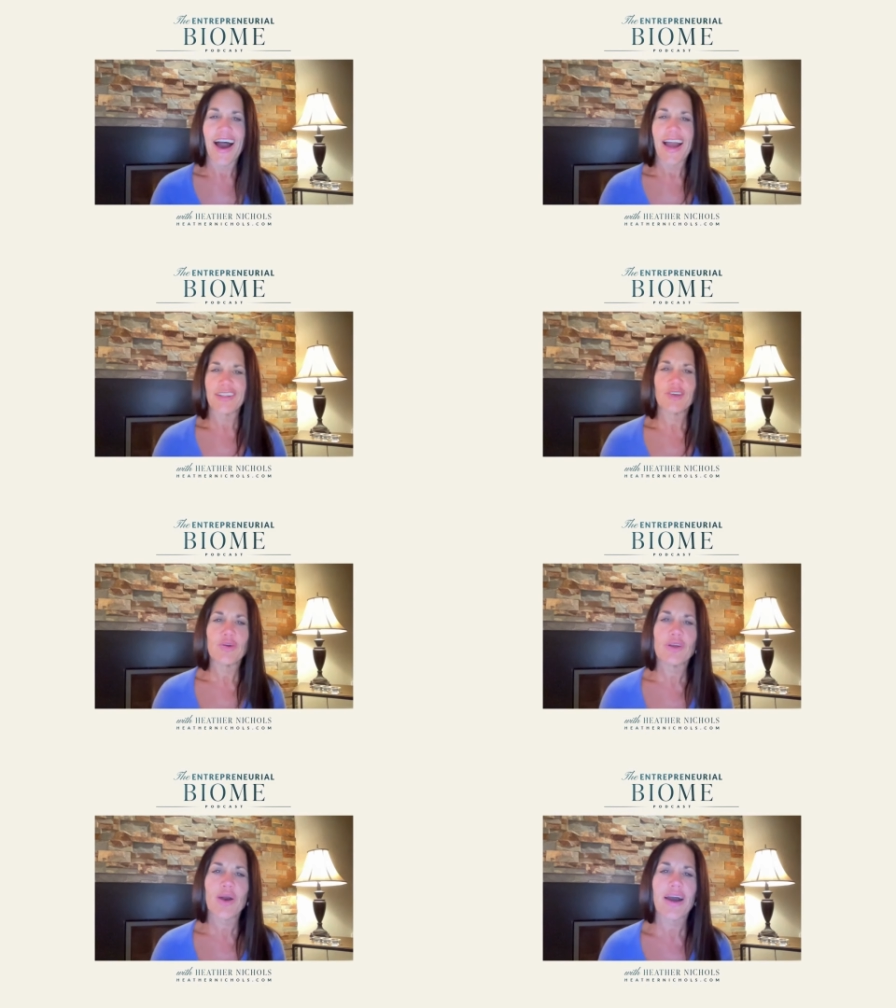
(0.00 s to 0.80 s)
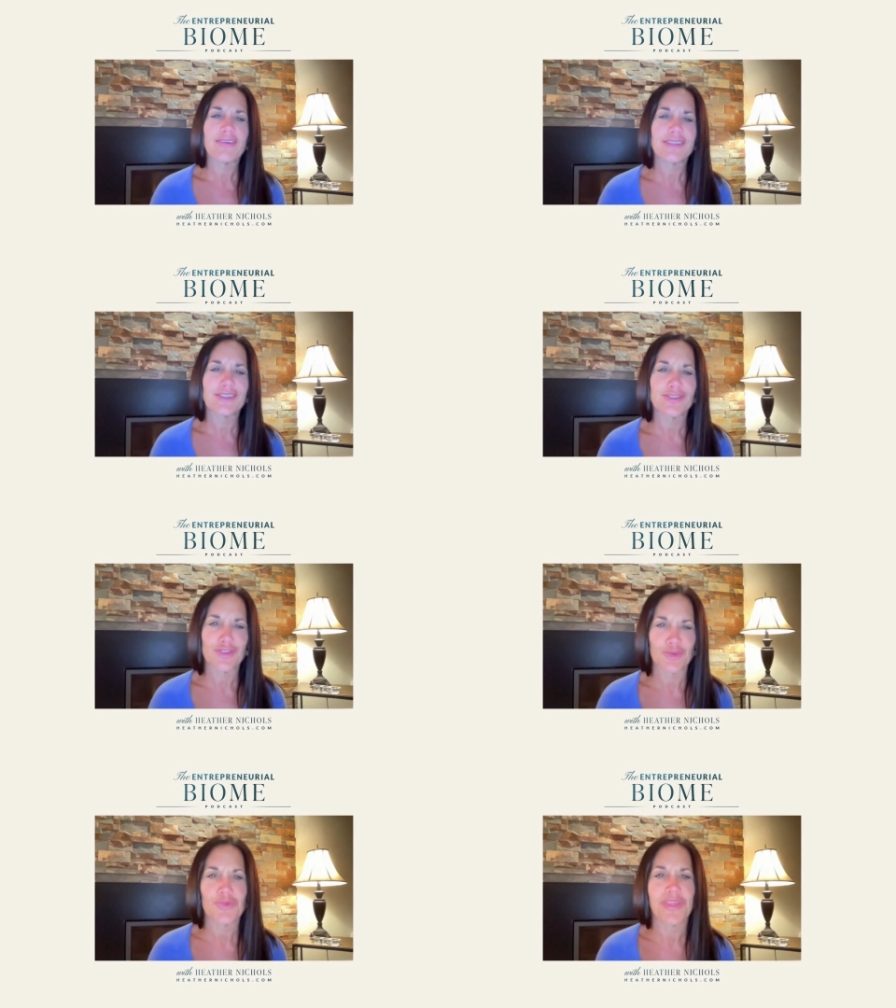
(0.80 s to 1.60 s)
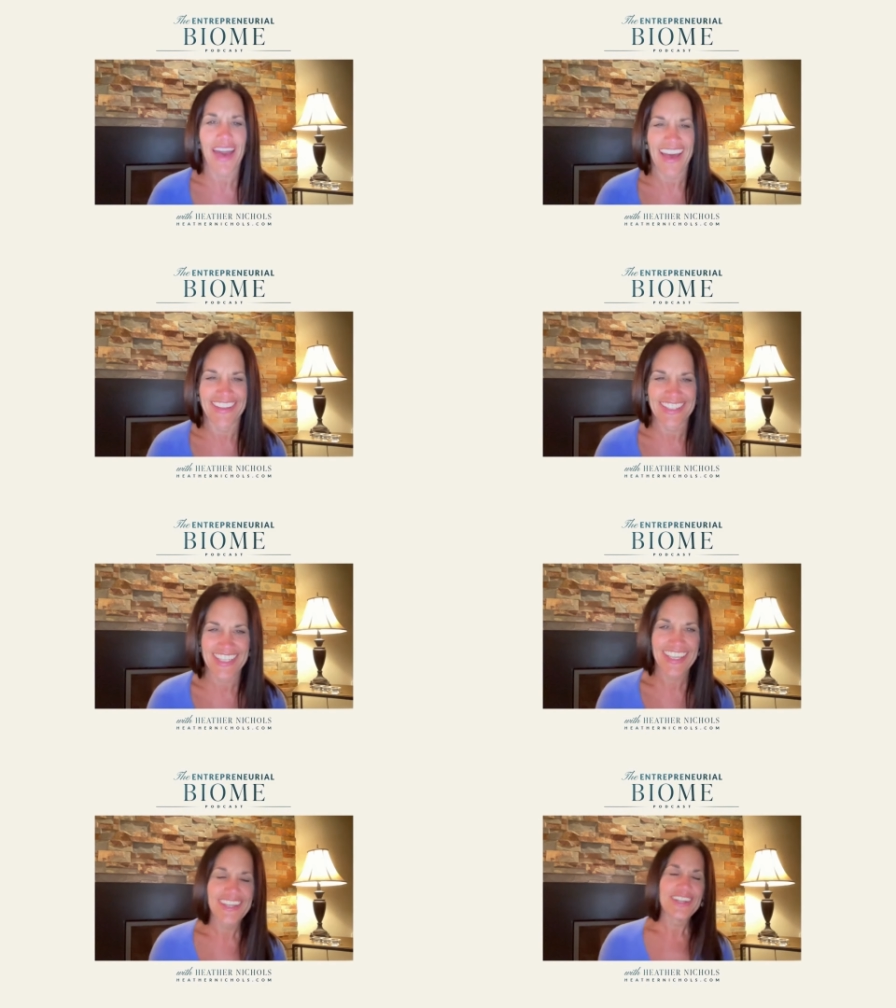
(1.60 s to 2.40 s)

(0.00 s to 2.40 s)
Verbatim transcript: I don't know how to do that.